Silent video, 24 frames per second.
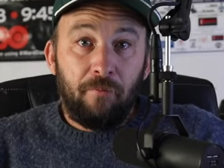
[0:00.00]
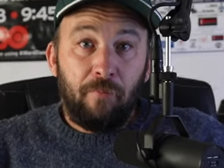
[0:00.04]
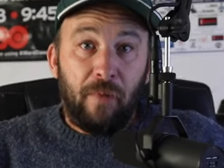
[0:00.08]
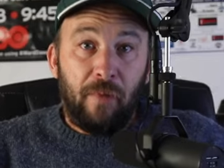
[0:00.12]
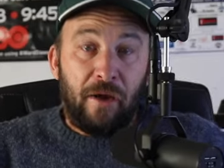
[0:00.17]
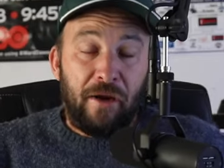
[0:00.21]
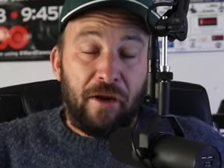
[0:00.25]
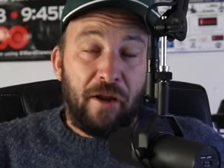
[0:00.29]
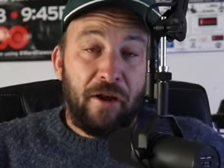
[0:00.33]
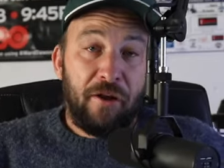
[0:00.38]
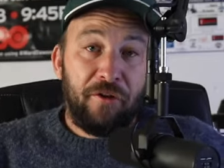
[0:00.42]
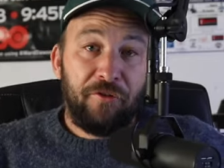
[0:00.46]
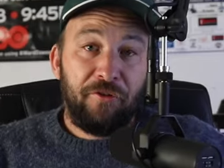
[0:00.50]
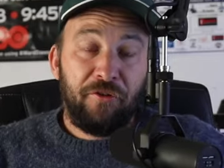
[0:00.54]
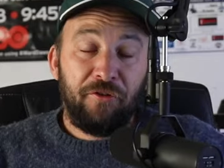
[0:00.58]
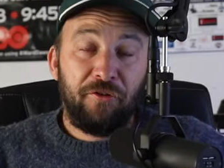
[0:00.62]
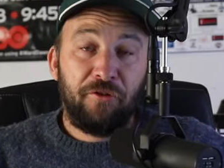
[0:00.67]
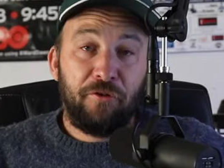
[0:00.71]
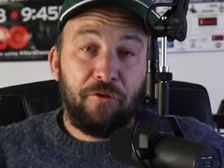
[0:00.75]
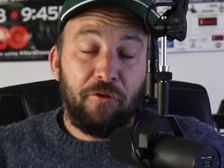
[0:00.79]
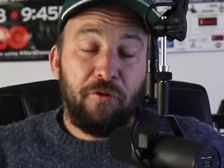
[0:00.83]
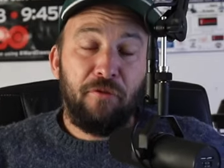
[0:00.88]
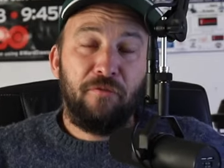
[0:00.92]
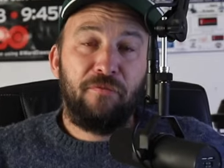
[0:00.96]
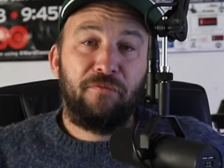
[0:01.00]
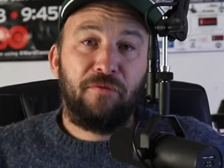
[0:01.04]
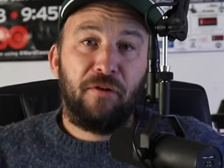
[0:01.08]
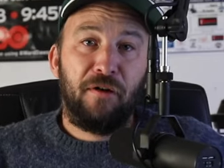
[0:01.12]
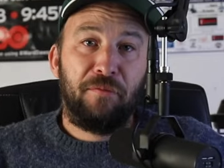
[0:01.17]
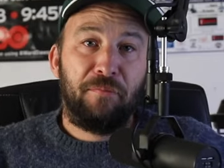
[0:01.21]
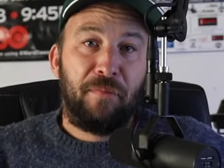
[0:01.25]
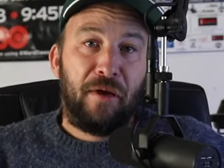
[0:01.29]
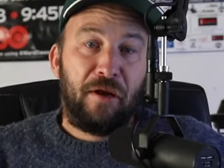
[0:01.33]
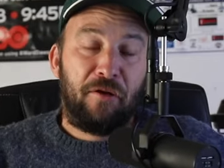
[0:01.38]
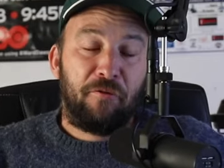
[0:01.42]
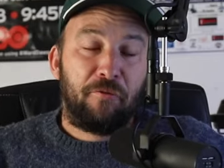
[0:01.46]
My not just good
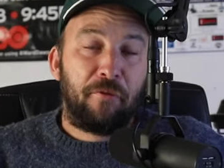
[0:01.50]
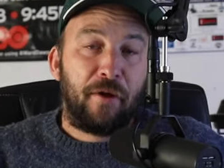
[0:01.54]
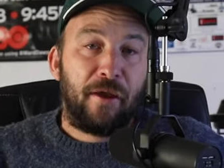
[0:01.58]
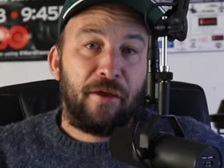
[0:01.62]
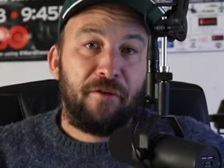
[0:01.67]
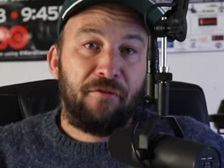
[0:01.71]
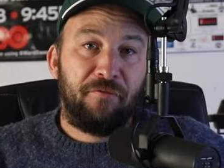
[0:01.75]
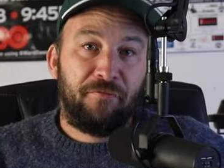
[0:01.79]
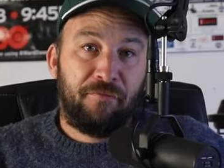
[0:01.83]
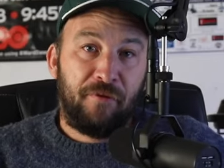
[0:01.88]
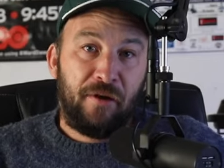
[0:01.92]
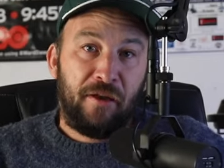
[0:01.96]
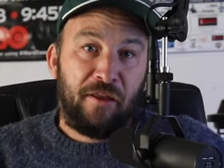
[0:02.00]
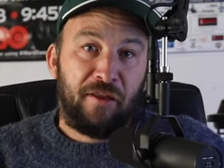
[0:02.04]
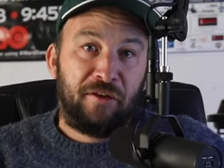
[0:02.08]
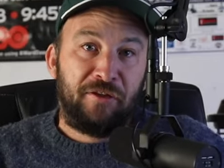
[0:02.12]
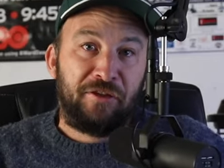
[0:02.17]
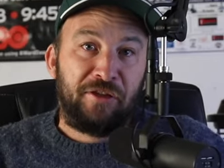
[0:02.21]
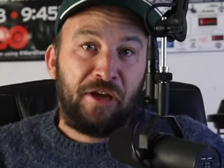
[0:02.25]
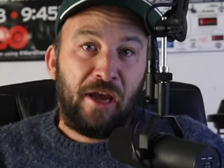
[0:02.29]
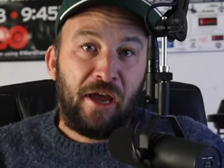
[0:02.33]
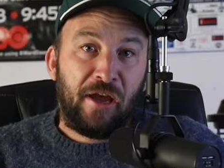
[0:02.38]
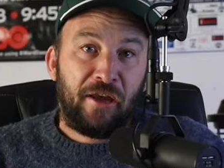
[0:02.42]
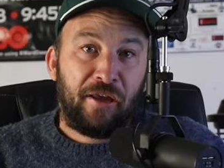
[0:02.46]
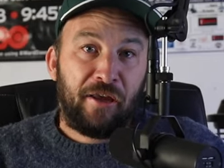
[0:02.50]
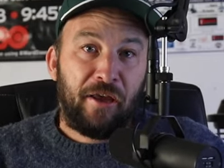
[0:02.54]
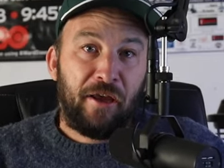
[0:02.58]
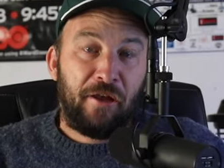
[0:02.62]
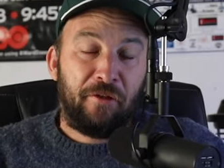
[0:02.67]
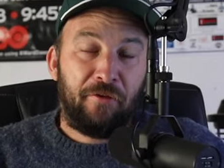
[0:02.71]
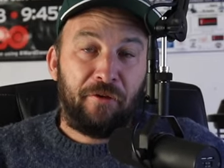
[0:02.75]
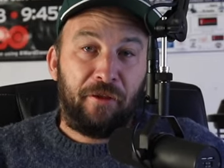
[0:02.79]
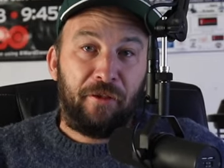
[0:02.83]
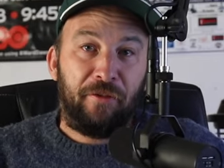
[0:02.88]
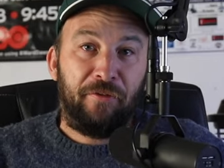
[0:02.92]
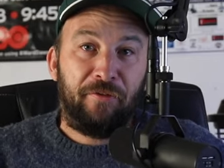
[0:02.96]
friend, my great friend Jack
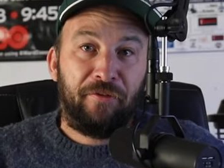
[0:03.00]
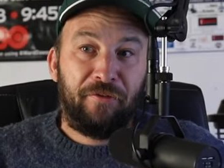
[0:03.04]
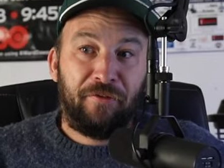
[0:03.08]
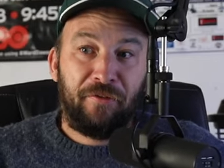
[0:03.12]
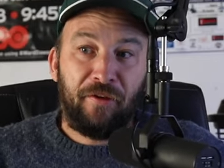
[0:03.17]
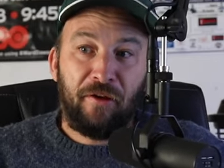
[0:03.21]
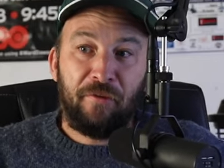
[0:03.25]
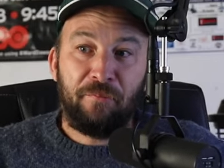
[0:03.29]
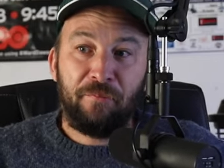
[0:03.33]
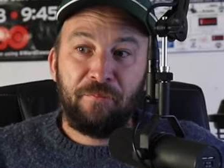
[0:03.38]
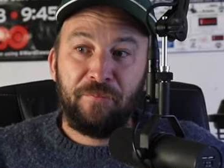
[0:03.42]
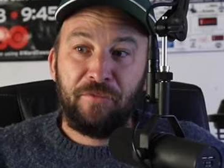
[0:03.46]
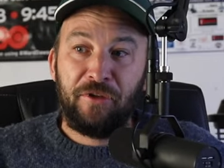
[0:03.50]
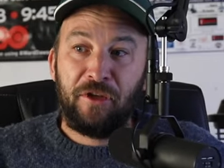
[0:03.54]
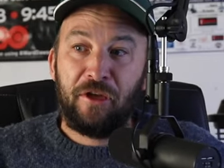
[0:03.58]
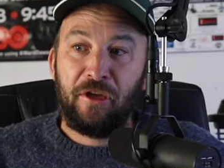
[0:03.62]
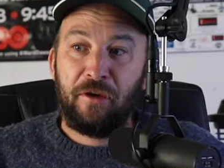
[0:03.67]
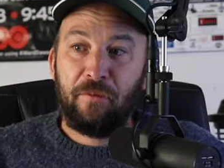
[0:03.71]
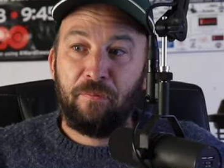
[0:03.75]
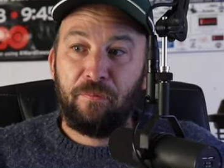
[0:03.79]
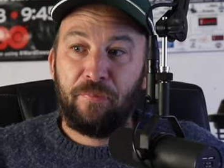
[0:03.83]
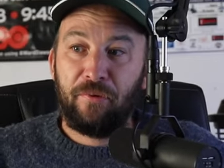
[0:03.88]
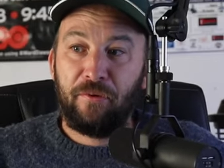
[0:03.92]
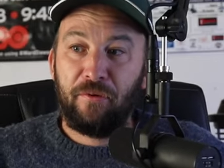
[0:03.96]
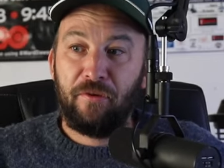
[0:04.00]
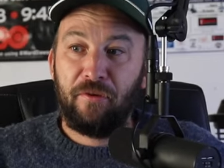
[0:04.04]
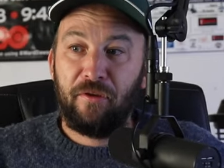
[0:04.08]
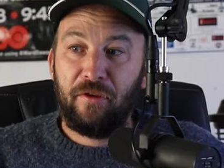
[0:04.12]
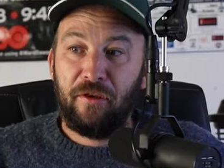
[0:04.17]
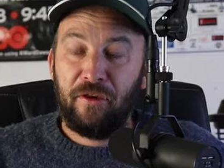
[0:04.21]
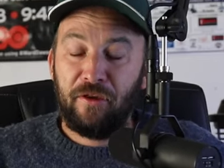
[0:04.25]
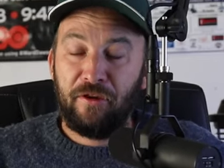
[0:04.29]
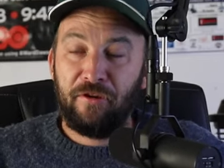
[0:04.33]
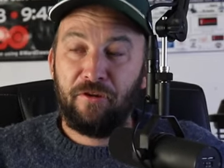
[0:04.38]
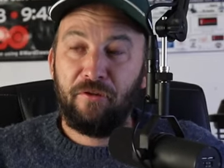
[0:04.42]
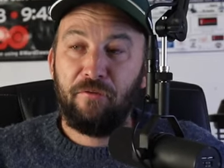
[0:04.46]
Kelly summed up,
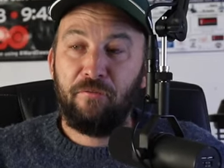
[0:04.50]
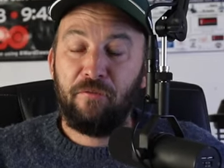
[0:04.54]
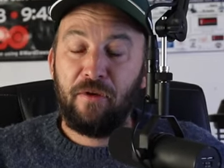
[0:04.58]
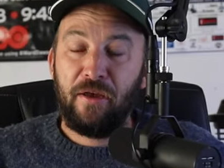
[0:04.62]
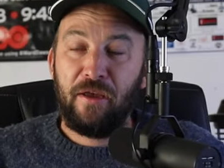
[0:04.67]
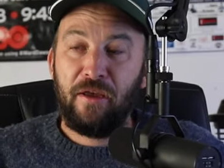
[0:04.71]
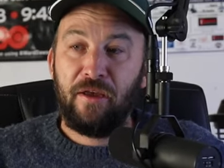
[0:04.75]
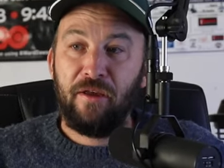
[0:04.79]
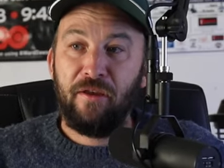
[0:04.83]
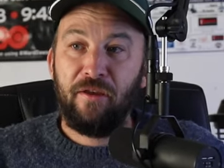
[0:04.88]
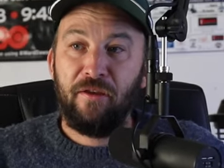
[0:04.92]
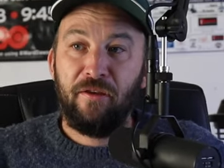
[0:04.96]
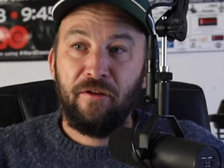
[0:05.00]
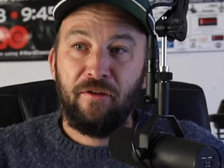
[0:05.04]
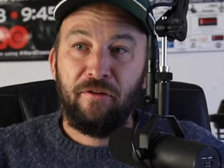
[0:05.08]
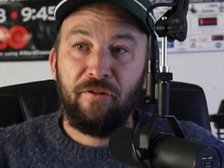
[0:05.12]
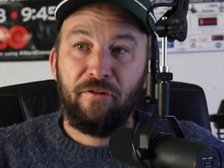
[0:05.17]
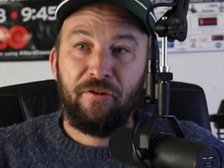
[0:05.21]
in a way,